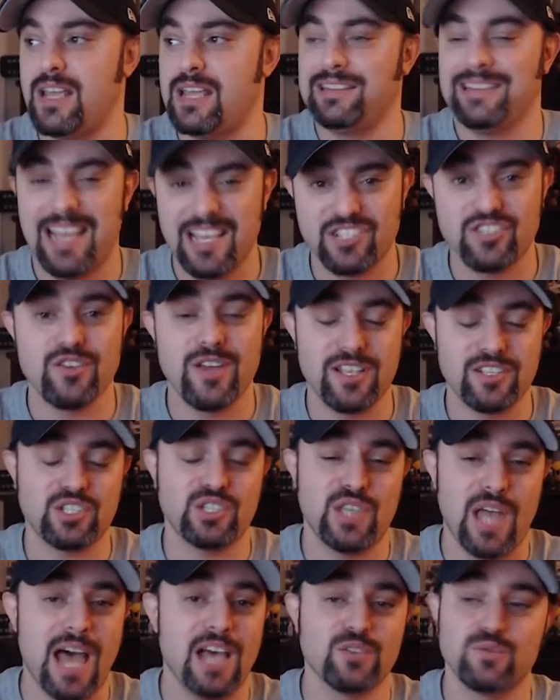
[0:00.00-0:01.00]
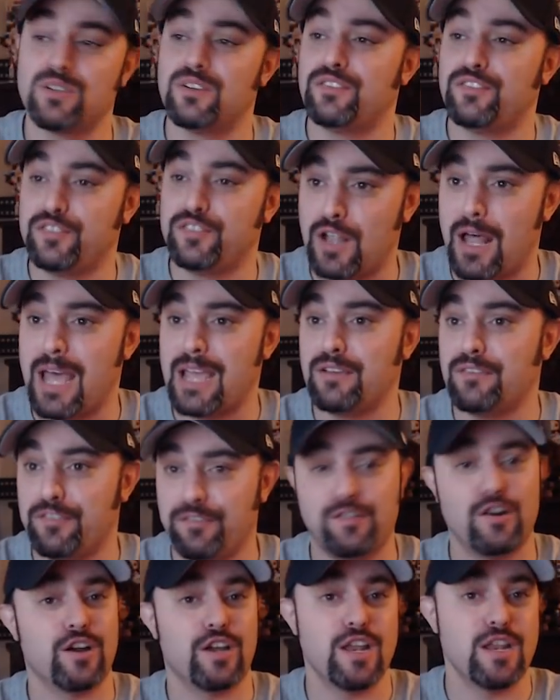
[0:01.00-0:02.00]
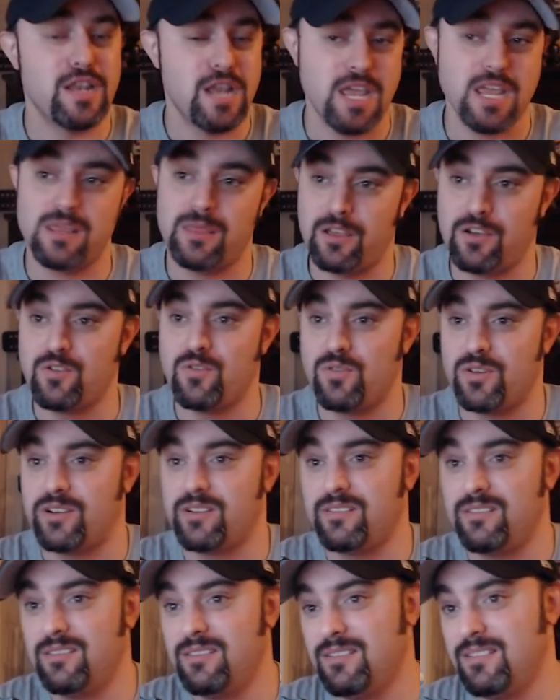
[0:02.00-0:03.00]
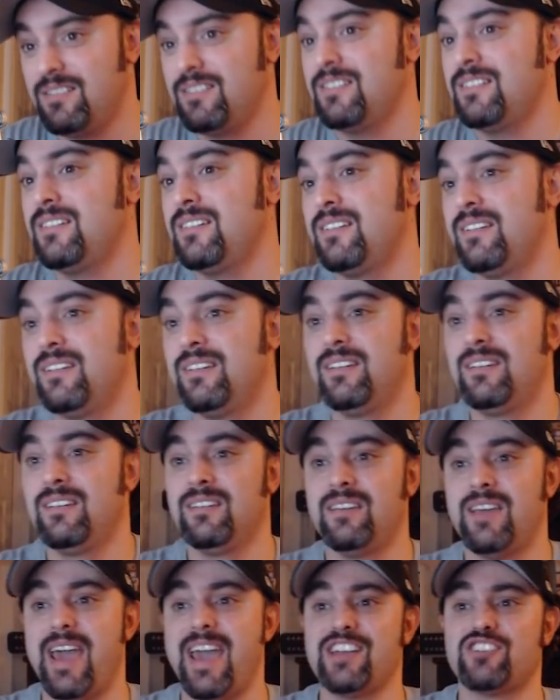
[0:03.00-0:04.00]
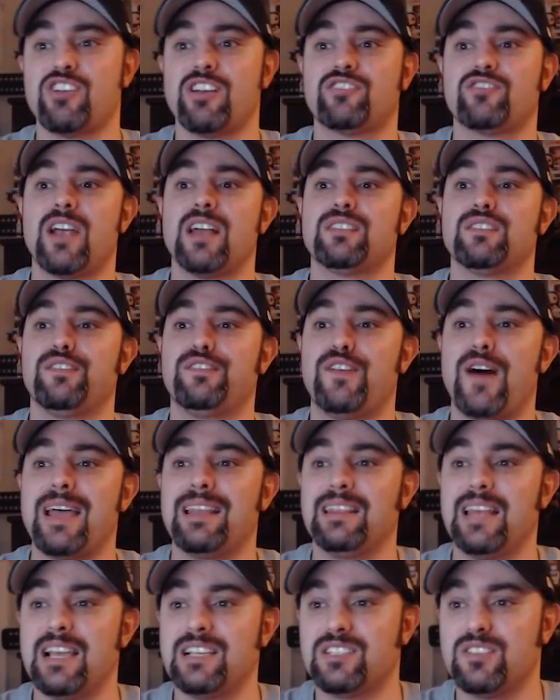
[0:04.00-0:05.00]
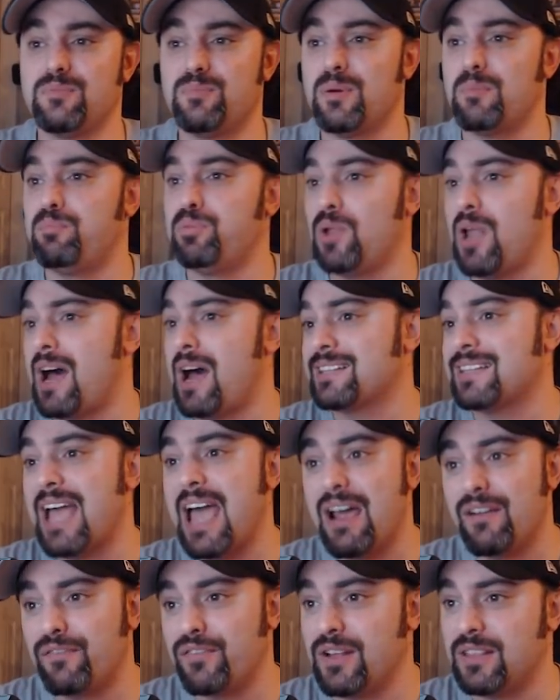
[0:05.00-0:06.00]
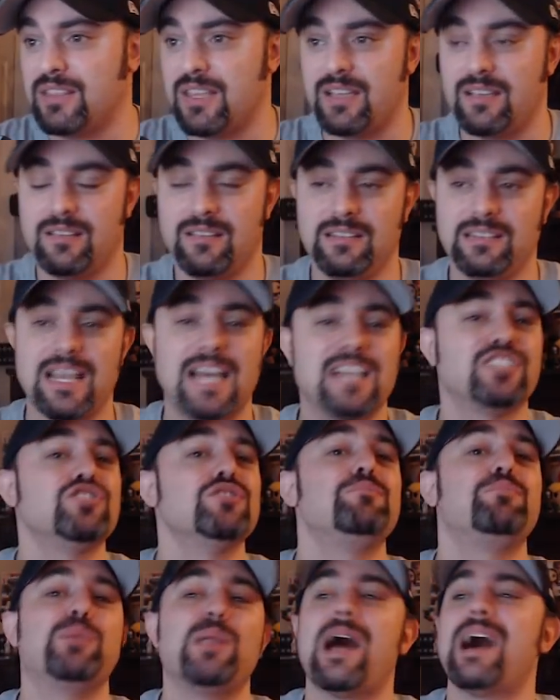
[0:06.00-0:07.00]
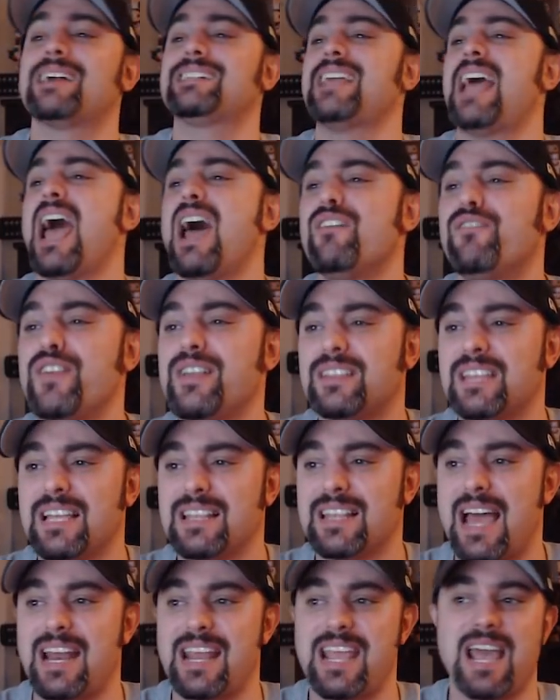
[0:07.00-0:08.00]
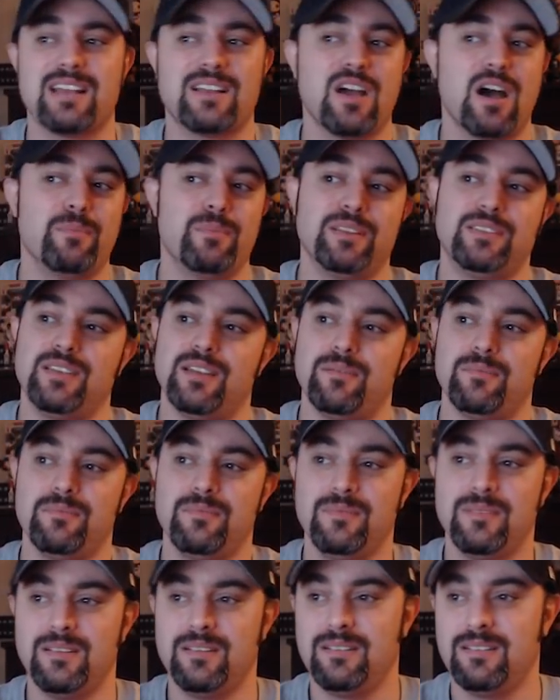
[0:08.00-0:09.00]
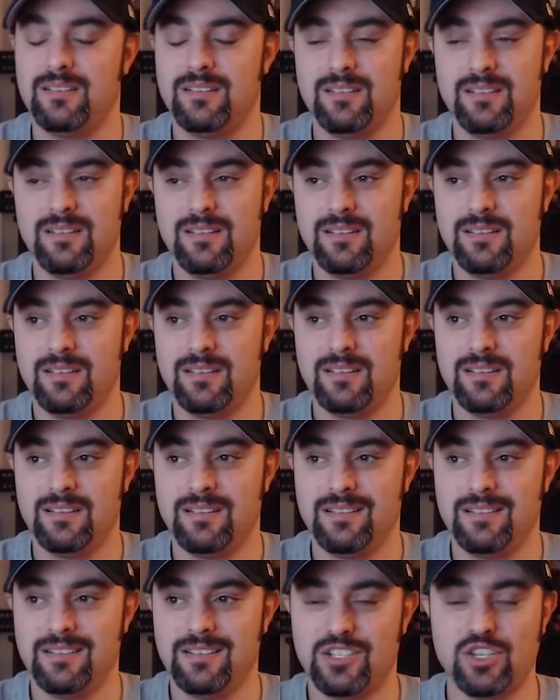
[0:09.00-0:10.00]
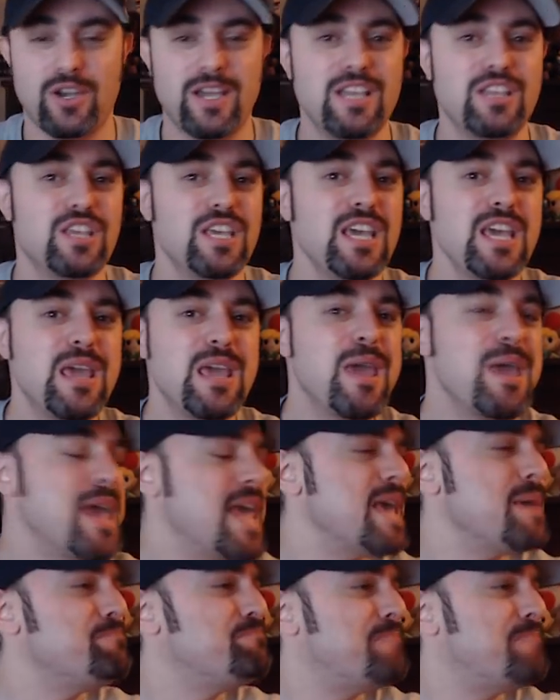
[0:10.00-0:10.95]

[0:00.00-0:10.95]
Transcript: knee. Lesnar hit Styles with a flying fucking knee in the corner. AJ tried to fight Lesnar but blocked everything. Lesnar blocked everything that he had coming to him. So he he he